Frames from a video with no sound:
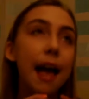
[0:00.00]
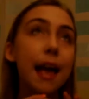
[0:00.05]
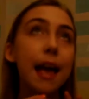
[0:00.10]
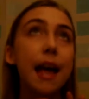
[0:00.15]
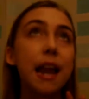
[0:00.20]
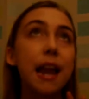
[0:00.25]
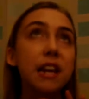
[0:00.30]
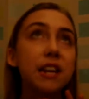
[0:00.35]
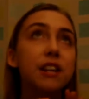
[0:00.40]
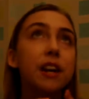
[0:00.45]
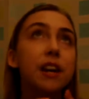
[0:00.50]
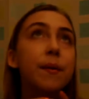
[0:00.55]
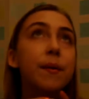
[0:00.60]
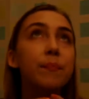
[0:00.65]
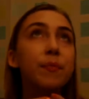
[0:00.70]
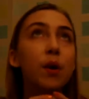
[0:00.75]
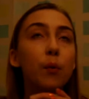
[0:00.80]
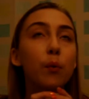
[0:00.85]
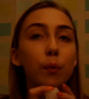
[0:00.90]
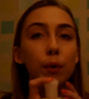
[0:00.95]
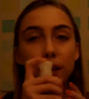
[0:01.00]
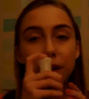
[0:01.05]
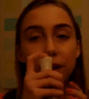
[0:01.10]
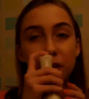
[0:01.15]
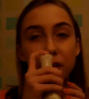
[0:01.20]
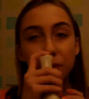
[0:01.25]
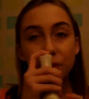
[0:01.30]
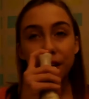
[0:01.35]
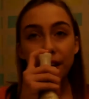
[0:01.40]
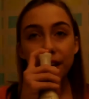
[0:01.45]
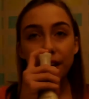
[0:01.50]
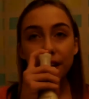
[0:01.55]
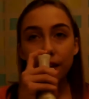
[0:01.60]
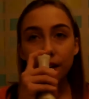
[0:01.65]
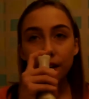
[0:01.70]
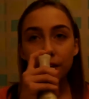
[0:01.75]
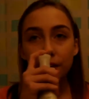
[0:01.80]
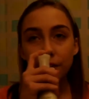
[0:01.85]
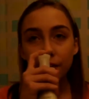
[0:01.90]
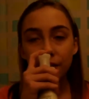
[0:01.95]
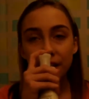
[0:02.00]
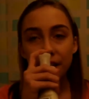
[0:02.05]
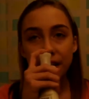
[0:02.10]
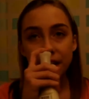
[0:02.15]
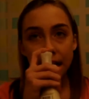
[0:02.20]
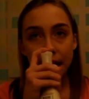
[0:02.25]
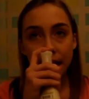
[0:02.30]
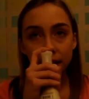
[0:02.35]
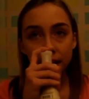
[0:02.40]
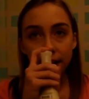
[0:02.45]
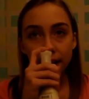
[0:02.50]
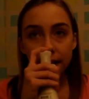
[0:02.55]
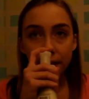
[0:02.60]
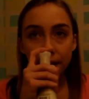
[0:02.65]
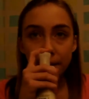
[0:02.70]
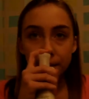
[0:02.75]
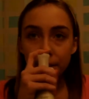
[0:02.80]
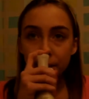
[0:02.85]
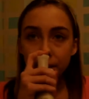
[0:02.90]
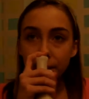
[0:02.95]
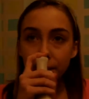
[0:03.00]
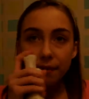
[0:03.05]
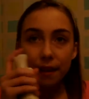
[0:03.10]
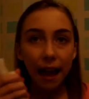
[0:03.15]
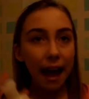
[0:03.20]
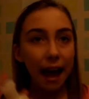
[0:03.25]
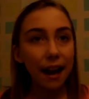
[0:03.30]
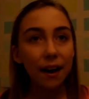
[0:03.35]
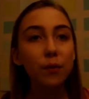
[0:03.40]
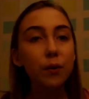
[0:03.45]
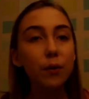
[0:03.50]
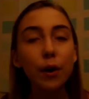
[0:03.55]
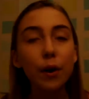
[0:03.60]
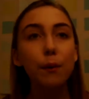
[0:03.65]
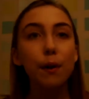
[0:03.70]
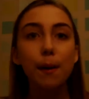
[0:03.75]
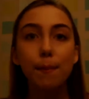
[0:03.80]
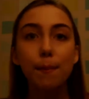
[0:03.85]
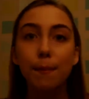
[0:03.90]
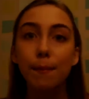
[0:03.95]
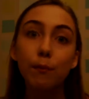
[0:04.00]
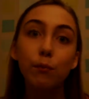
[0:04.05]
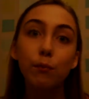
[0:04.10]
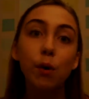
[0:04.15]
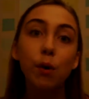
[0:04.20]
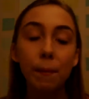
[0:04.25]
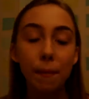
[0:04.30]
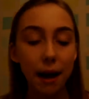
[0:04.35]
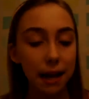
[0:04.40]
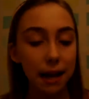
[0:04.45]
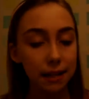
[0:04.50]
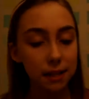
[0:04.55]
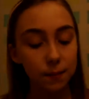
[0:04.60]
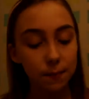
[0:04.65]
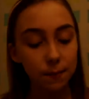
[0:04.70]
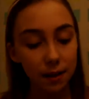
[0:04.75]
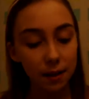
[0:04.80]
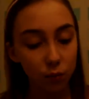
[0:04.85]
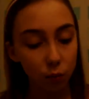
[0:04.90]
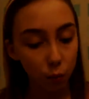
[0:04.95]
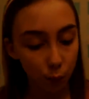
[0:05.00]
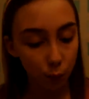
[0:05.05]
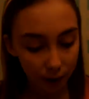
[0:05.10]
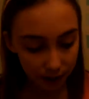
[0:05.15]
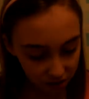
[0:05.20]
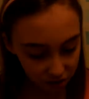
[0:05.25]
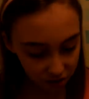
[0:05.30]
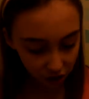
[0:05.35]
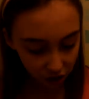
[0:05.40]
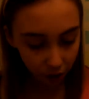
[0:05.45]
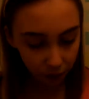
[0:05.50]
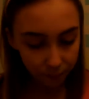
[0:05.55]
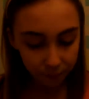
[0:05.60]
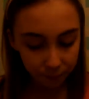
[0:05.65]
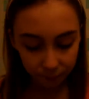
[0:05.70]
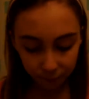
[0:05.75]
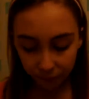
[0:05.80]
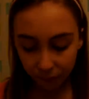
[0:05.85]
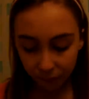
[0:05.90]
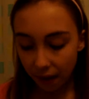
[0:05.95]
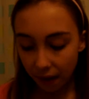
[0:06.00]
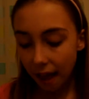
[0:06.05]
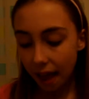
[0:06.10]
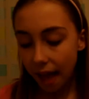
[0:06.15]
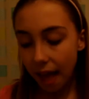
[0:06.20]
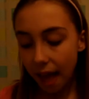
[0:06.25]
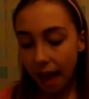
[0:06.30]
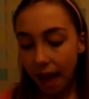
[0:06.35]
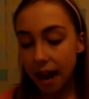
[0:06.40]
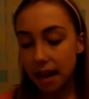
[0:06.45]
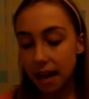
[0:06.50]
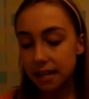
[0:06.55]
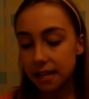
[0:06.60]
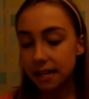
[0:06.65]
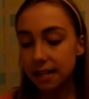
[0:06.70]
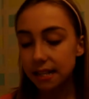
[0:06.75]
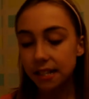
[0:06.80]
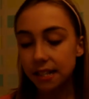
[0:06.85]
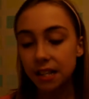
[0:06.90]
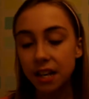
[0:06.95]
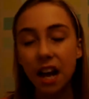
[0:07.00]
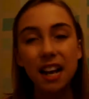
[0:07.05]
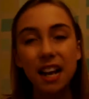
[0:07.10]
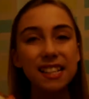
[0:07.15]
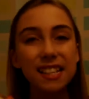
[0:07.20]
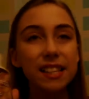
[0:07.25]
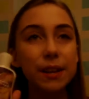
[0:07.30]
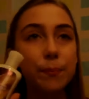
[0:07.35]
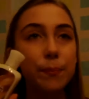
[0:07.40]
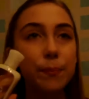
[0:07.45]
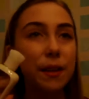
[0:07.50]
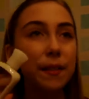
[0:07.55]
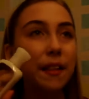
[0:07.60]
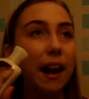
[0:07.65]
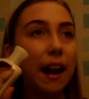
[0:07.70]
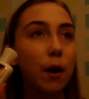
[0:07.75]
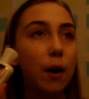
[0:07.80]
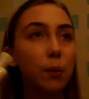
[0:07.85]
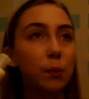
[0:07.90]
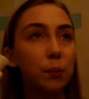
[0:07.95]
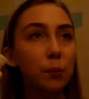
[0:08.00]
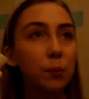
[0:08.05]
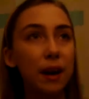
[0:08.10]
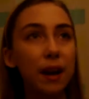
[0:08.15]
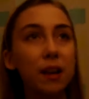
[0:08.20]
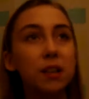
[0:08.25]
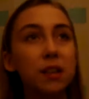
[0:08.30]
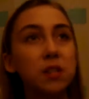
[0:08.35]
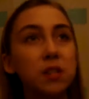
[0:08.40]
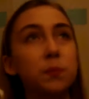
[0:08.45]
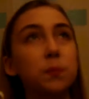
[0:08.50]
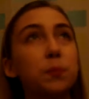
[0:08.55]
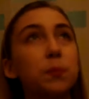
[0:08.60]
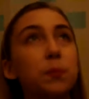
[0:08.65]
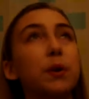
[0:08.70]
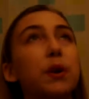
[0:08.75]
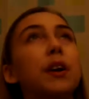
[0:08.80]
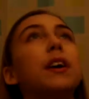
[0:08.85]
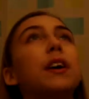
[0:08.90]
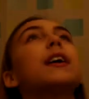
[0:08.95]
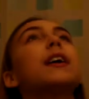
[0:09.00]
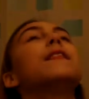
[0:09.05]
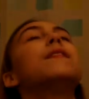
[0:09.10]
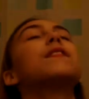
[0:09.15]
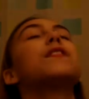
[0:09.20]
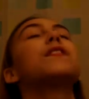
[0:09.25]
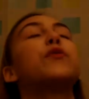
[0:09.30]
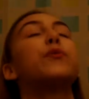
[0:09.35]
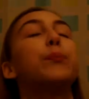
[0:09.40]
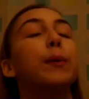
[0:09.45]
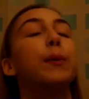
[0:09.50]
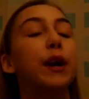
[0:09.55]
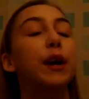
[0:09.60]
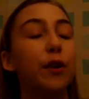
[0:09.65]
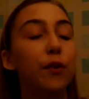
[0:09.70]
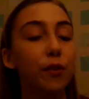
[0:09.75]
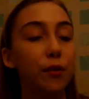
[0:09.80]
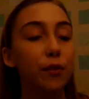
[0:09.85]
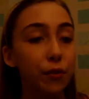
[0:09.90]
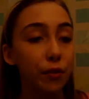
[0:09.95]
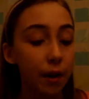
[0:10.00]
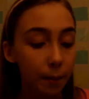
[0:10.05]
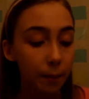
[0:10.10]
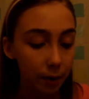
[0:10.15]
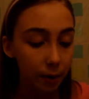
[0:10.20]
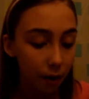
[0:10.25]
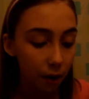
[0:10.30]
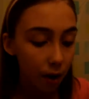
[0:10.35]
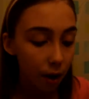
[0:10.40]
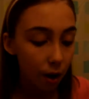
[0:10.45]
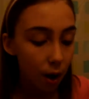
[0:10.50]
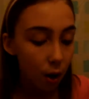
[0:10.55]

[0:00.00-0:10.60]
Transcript: And when you think vanilla, I don't know, it reminds me of winter. And it's not something that I would wear in the spring or the summer.